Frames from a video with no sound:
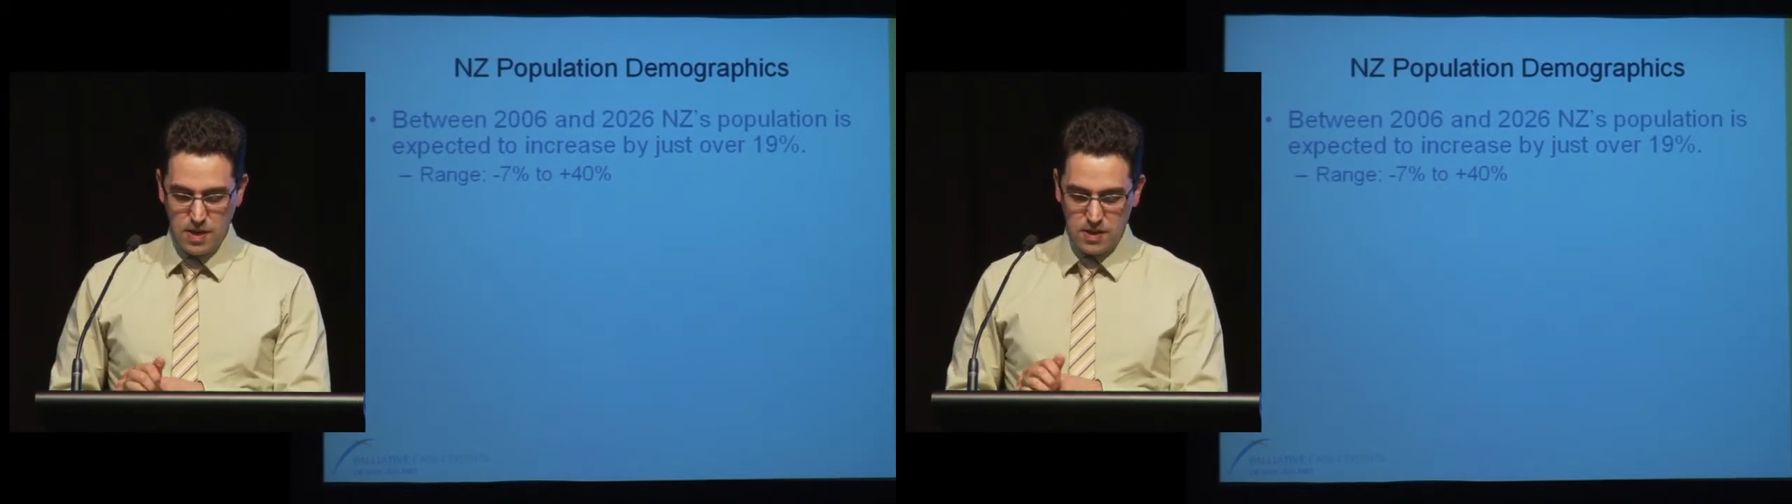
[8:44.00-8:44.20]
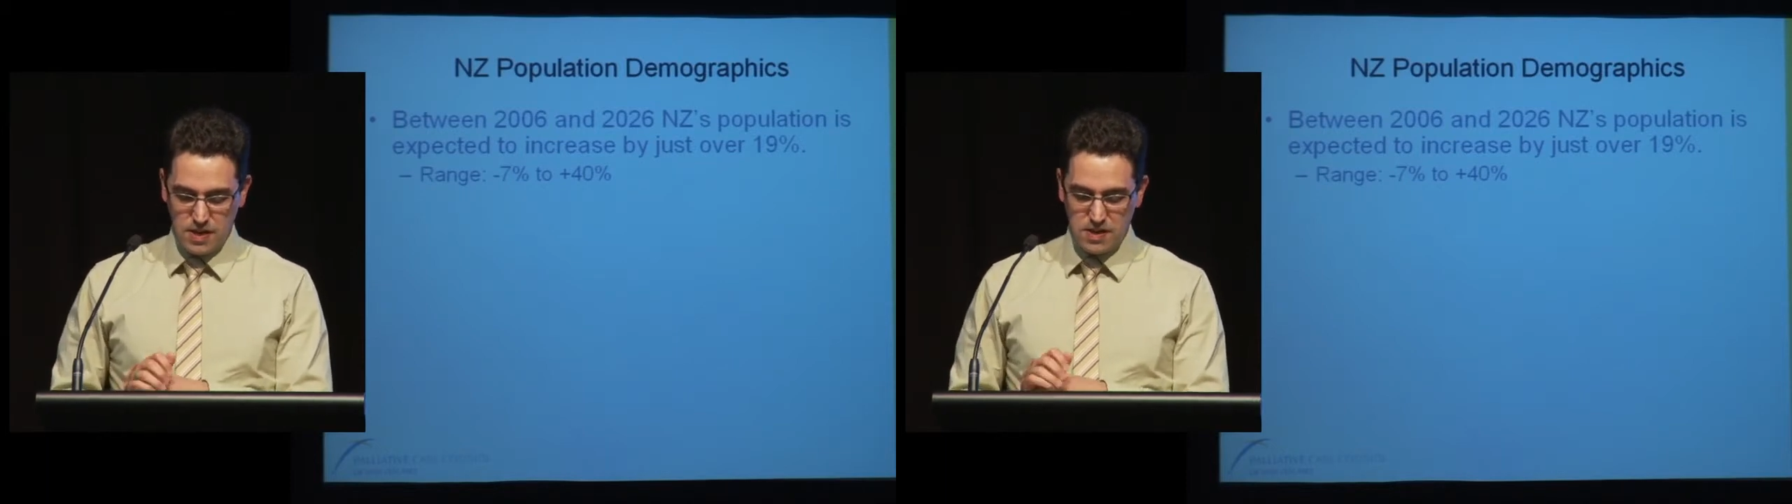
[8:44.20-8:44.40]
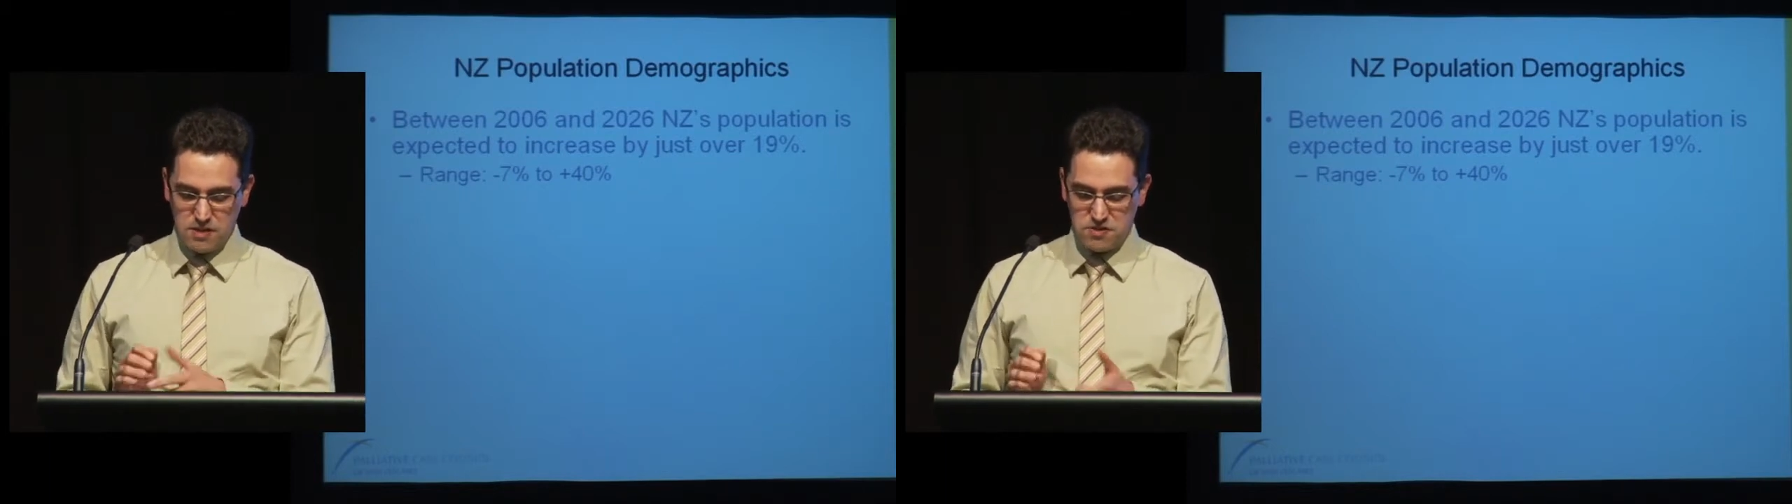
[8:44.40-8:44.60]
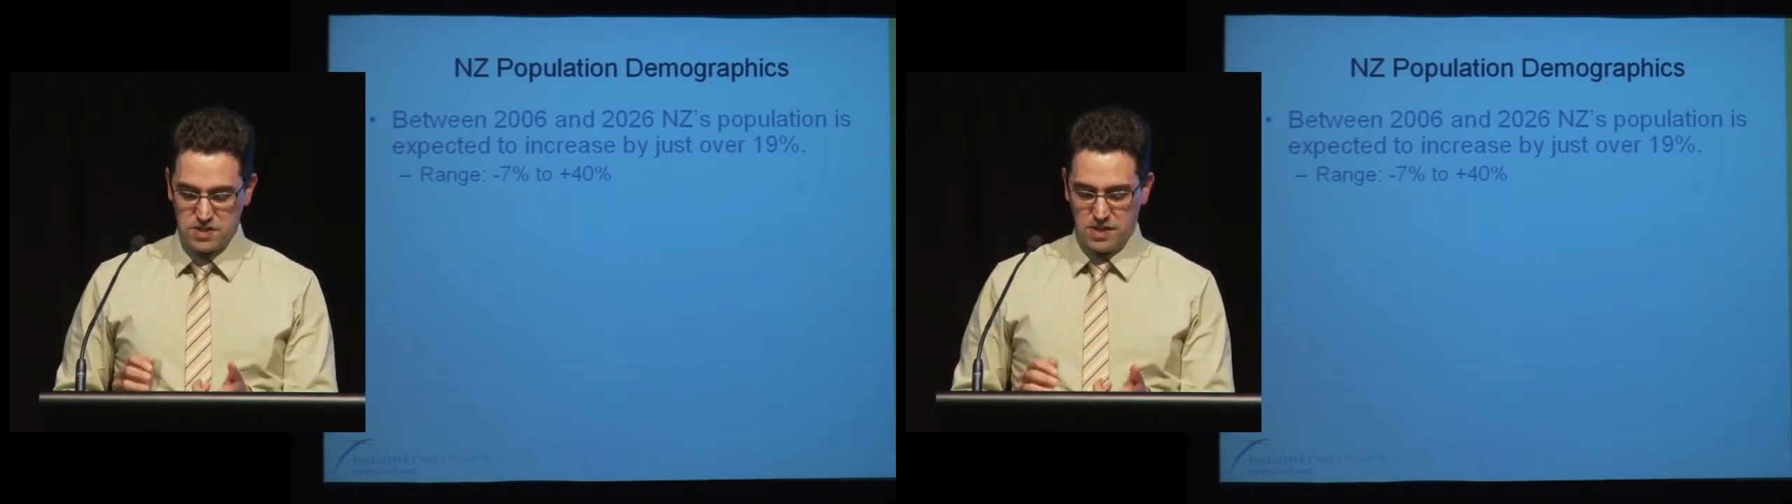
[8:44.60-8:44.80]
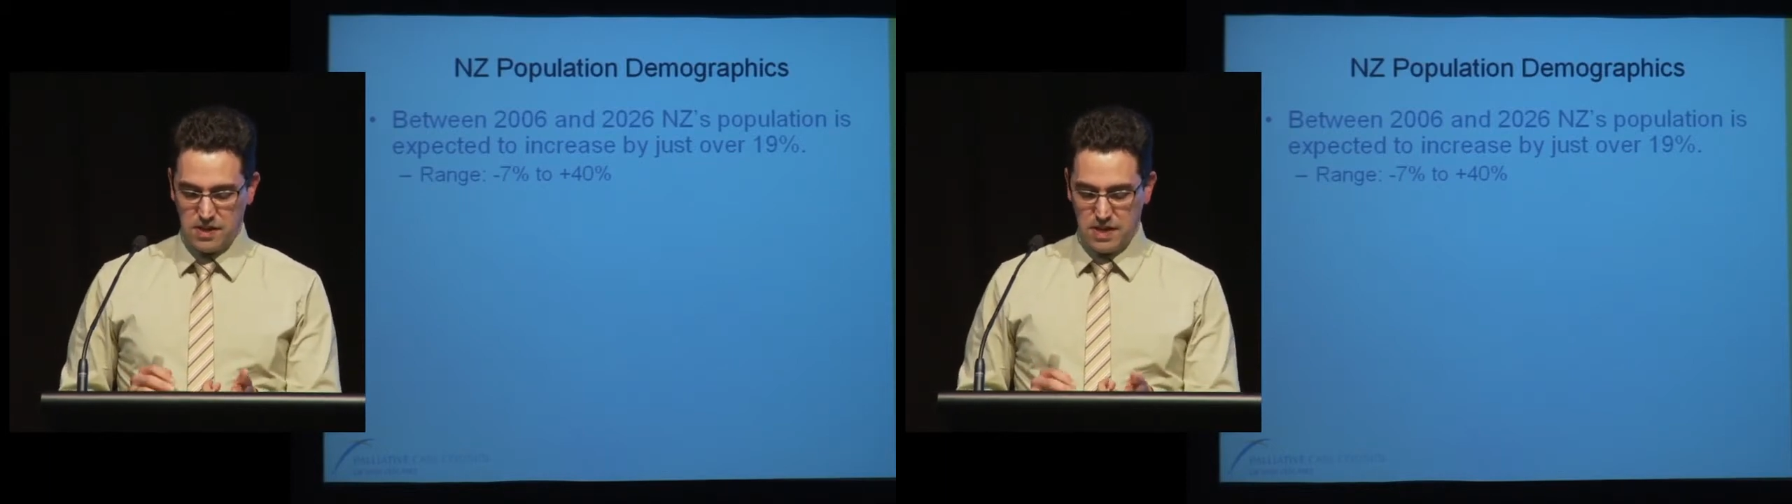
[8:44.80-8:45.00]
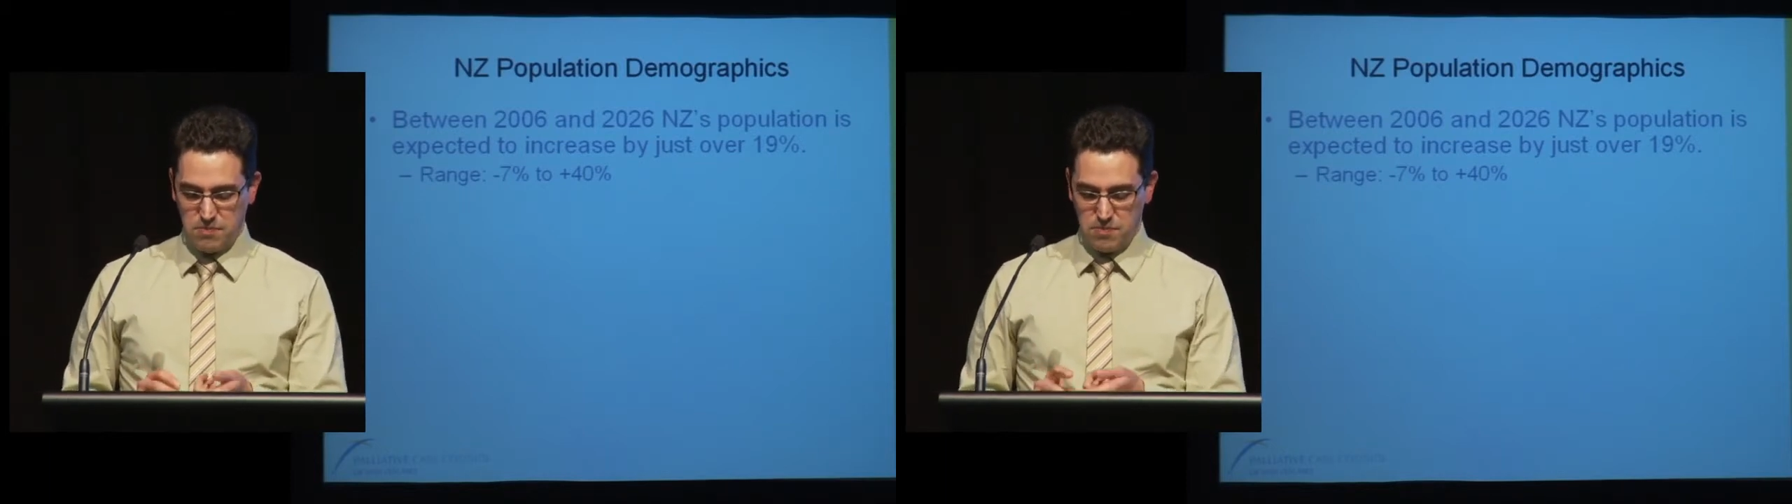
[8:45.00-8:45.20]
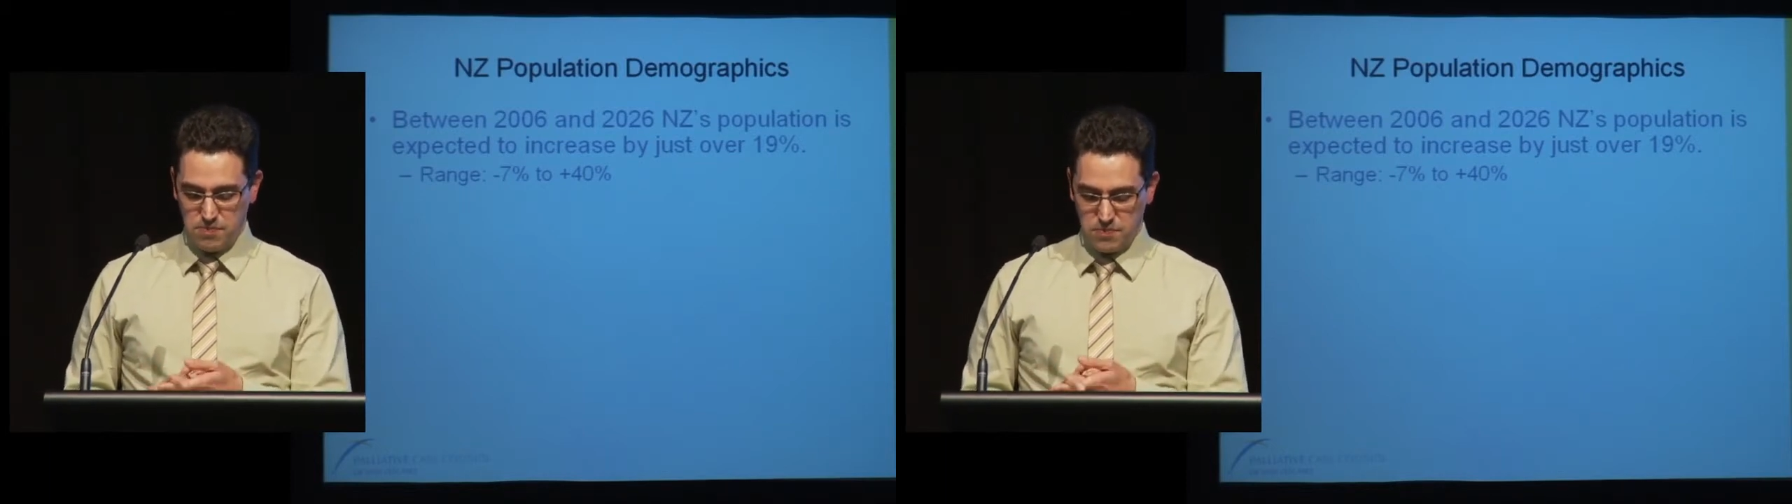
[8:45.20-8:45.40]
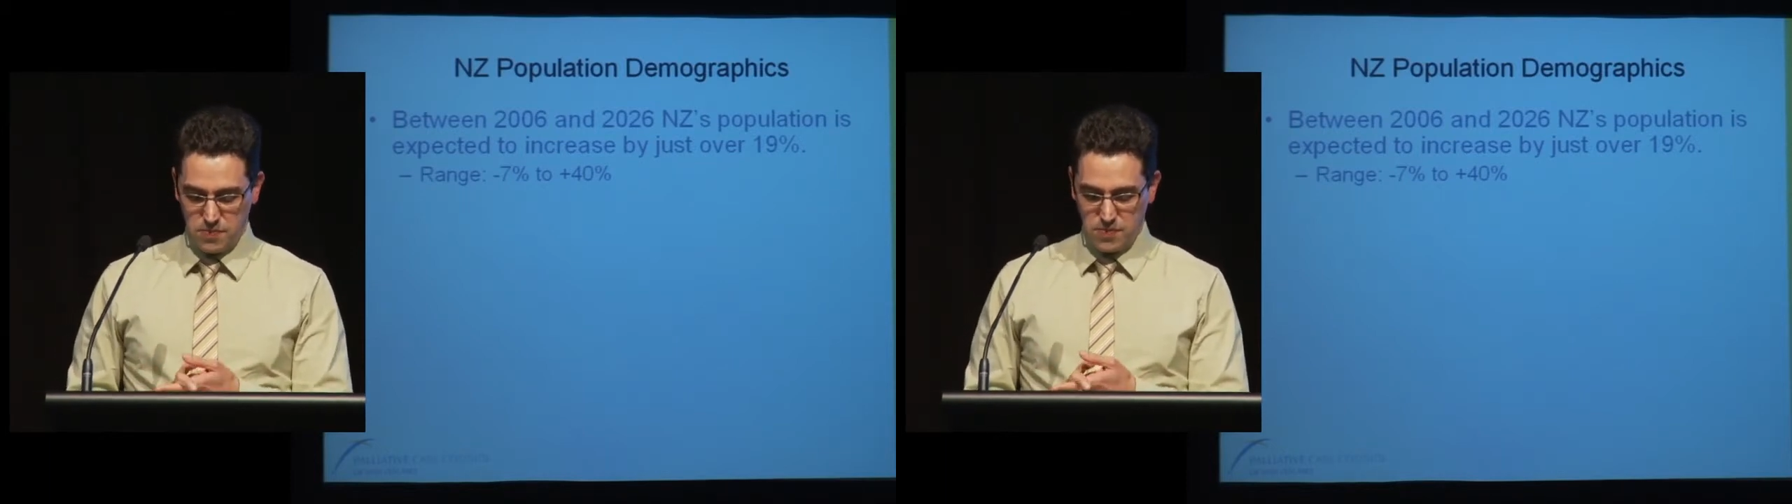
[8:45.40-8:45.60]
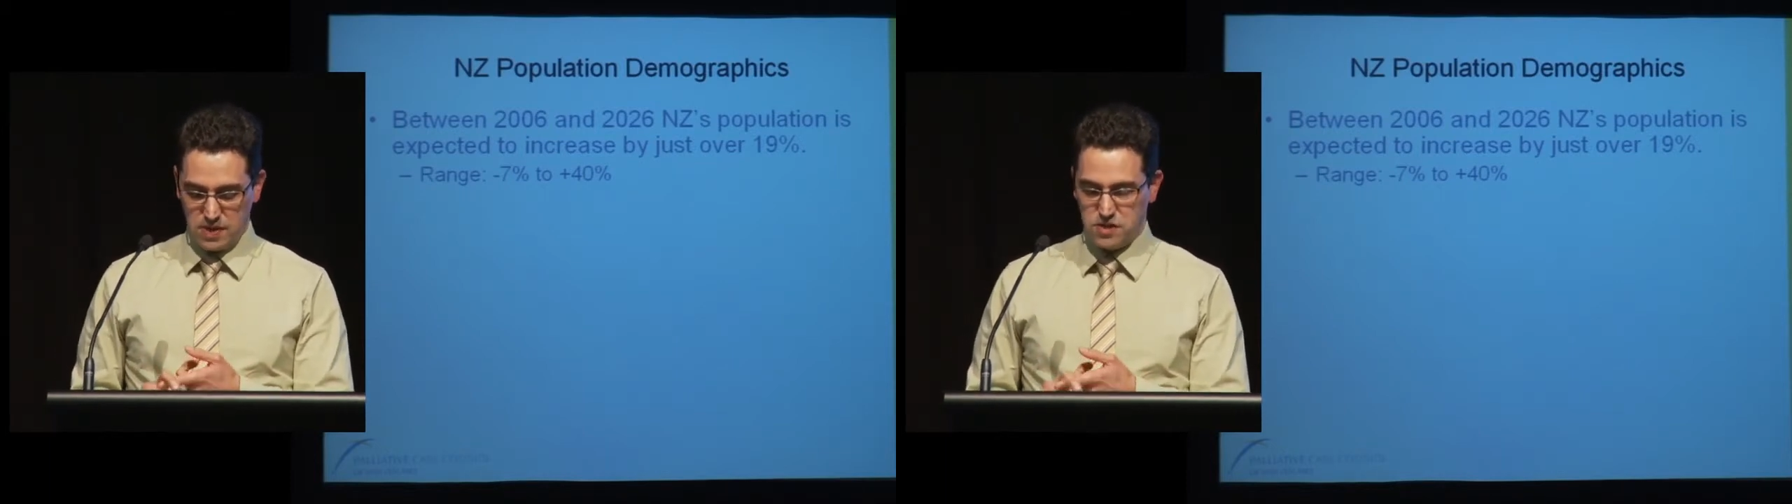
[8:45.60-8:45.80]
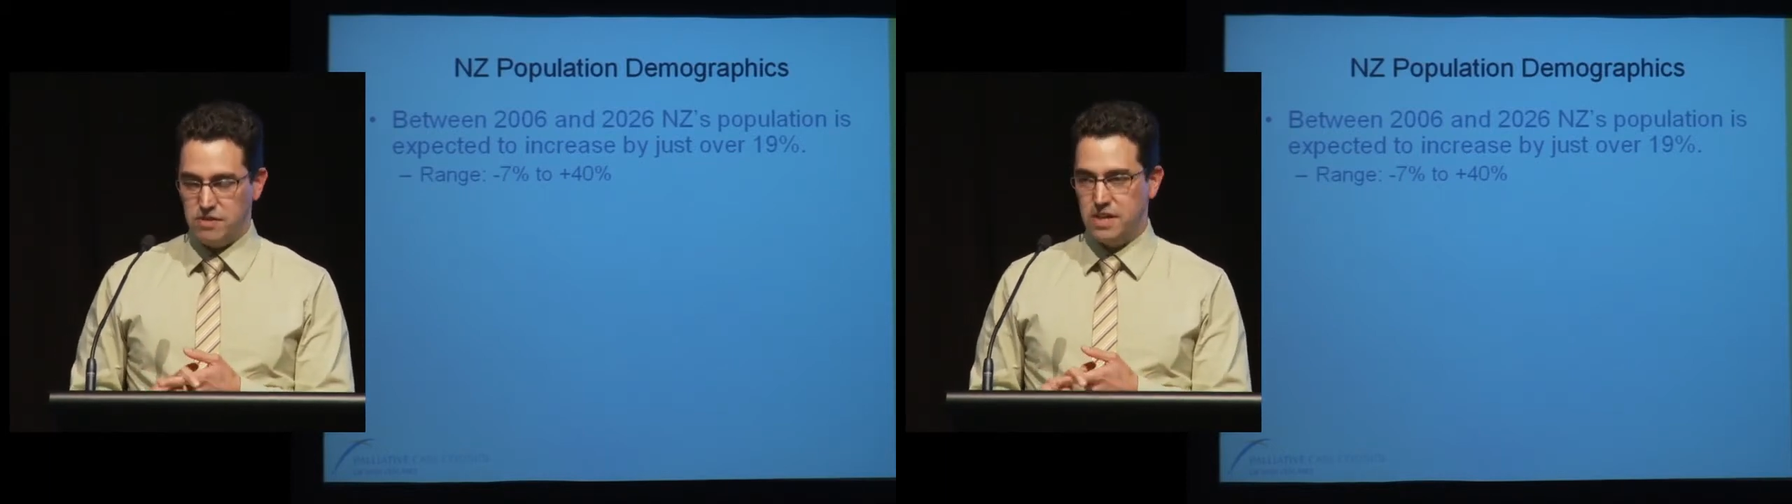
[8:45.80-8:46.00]
The other interesting thing
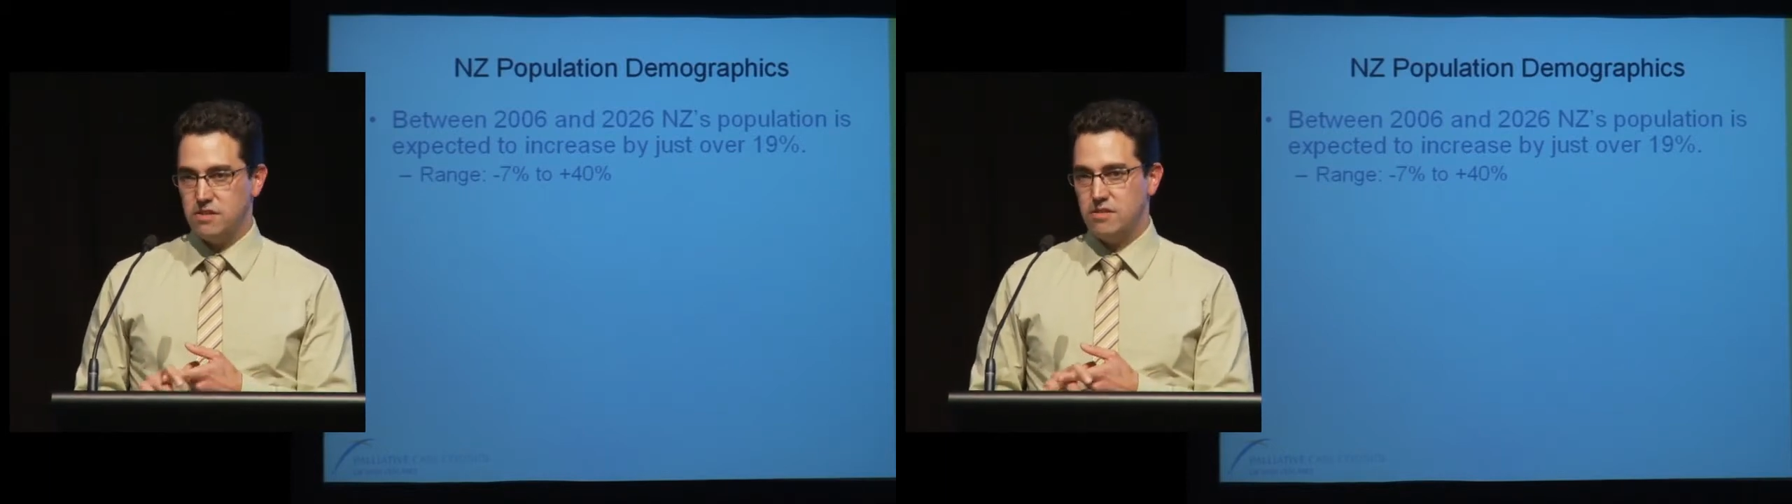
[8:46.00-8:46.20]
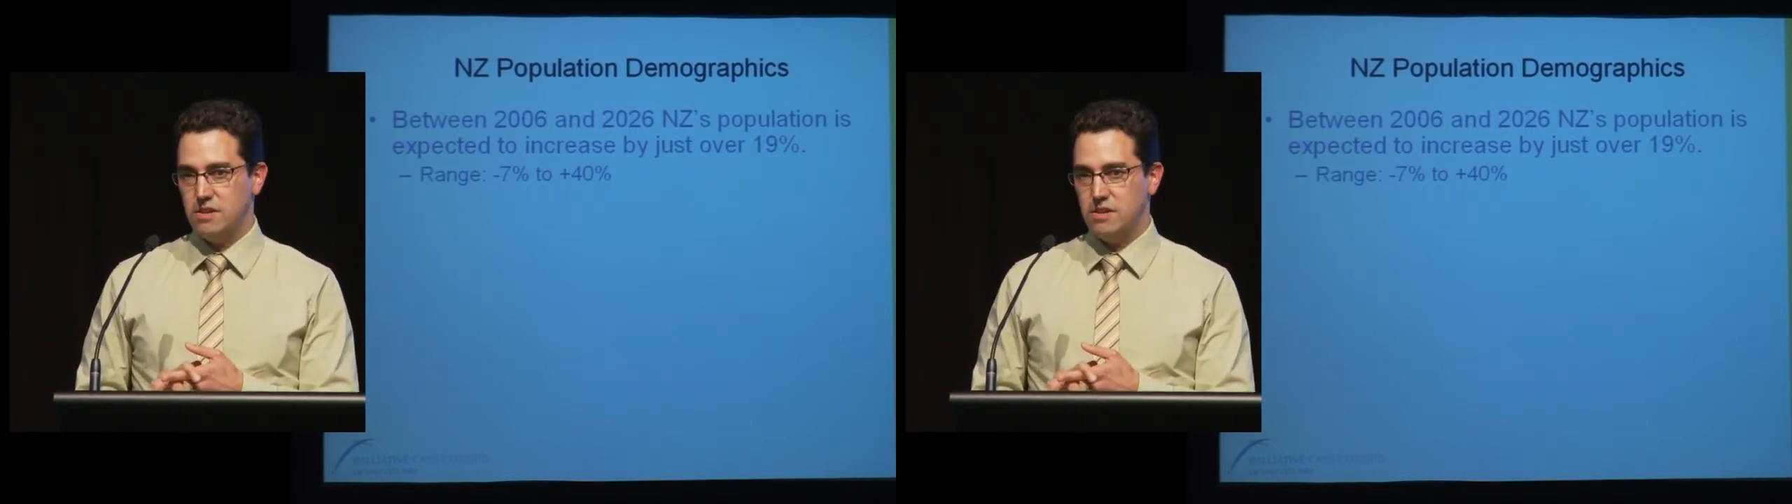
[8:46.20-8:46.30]
is around